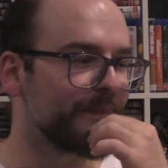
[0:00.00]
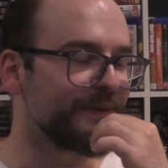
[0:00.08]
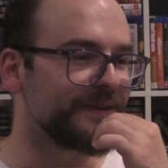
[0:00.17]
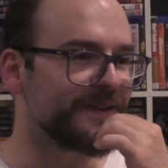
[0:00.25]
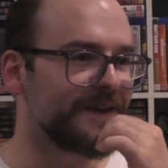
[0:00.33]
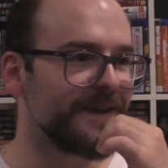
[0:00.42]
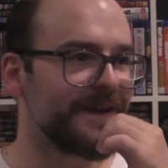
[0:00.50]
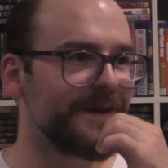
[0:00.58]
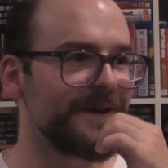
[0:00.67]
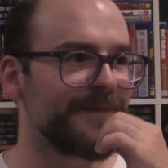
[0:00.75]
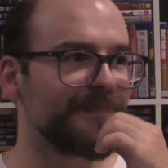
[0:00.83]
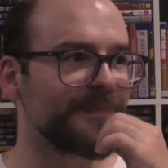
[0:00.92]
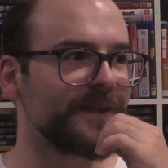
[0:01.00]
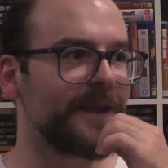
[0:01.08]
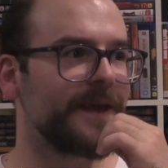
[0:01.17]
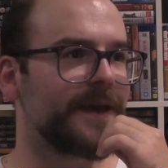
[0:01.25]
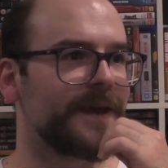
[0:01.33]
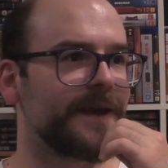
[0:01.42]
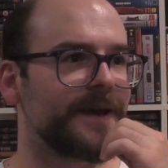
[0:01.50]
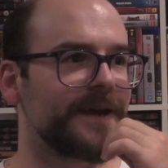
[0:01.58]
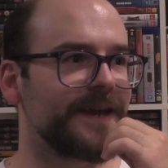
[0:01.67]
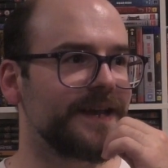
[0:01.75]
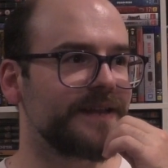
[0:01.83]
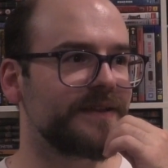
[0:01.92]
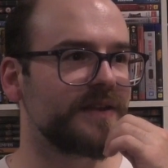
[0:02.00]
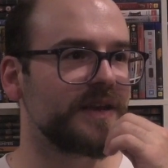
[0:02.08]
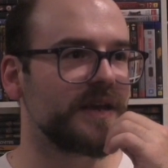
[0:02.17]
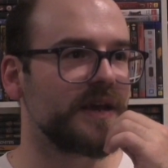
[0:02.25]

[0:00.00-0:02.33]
But, yeah, it's,